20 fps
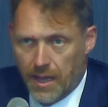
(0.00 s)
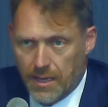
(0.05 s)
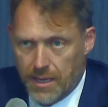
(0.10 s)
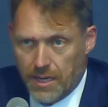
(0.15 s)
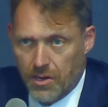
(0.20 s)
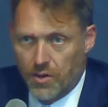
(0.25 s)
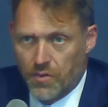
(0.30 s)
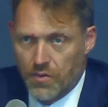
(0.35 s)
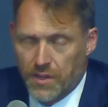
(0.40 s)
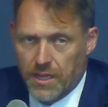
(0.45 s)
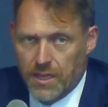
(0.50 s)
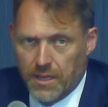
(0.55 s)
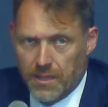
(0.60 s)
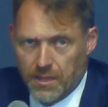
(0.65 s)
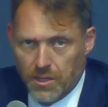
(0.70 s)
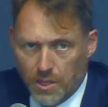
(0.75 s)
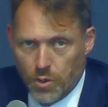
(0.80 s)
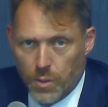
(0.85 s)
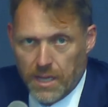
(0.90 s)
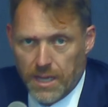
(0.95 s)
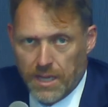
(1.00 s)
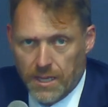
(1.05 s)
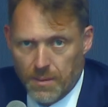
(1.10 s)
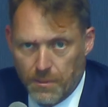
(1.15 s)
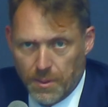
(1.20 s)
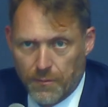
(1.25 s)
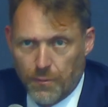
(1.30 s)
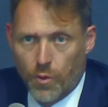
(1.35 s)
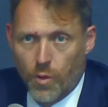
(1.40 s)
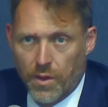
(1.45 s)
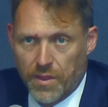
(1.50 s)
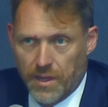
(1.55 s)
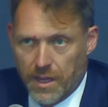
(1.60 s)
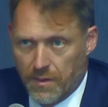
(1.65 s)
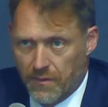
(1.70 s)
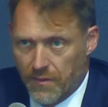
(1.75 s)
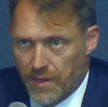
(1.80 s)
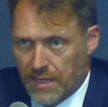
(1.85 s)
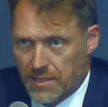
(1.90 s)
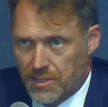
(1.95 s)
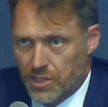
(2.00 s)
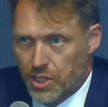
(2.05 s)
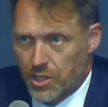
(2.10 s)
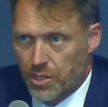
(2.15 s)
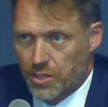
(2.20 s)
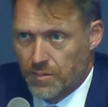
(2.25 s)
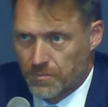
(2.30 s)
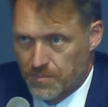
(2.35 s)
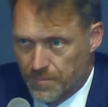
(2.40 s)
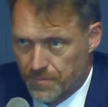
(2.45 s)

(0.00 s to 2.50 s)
here in the UAE before the end of next year.